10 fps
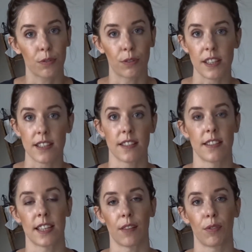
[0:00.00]
For
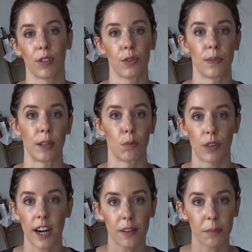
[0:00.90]
instance, if you're doing a
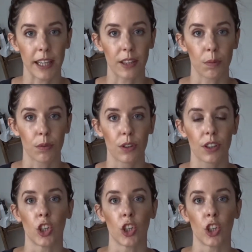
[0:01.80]
bridal makeup look,